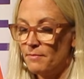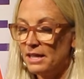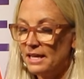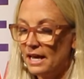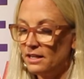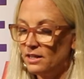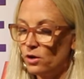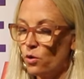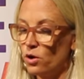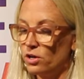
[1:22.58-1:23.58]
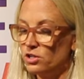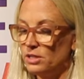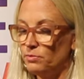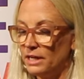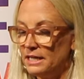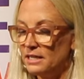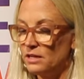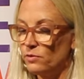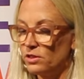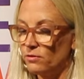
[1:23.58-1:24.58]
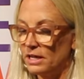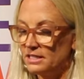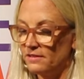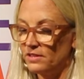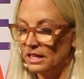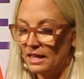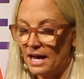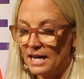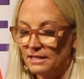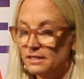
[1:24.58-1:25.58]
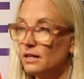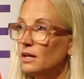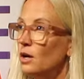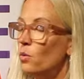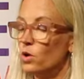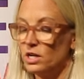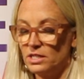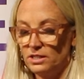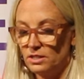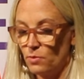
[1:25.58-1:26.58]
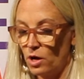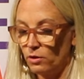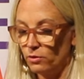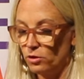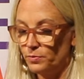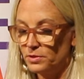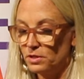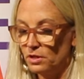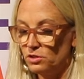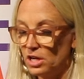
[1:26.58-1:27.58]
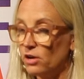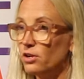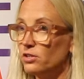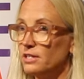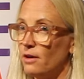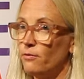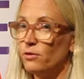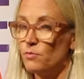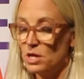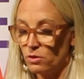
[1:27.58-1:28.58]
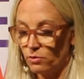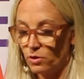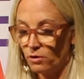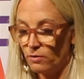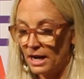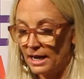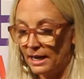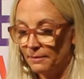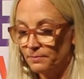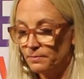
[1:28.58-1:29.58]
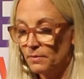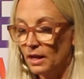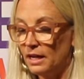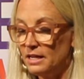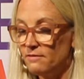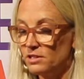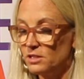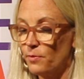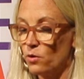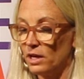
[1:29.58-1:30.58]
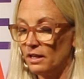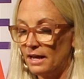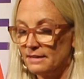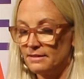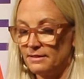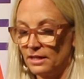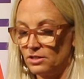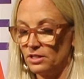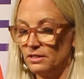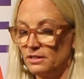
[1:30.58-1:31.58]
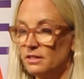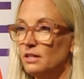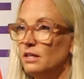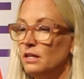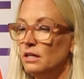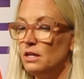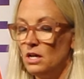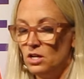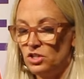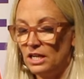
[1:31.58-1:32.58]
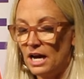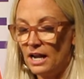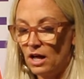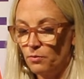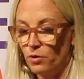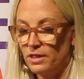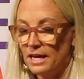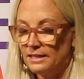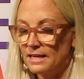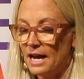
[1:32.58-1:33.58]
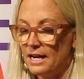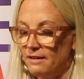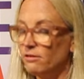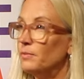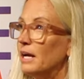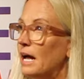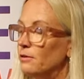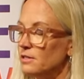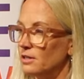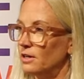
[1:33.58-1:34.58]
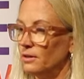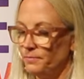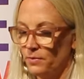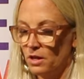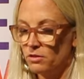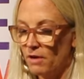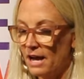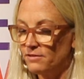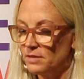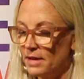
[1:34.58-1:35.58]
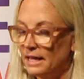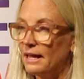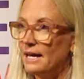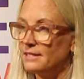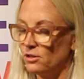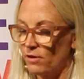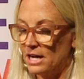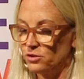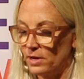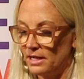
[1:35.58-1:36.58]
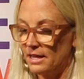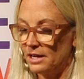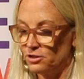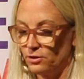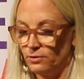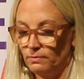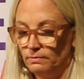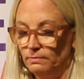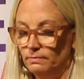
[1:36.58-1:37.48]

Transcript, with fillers: By the end of the quarter, she blended in with the rest of the class worked in small groups, shared herself with me through her writing, and even spoke in class discussions. She got help with anxiety from a counselor, thrived in my class, and graduated that June.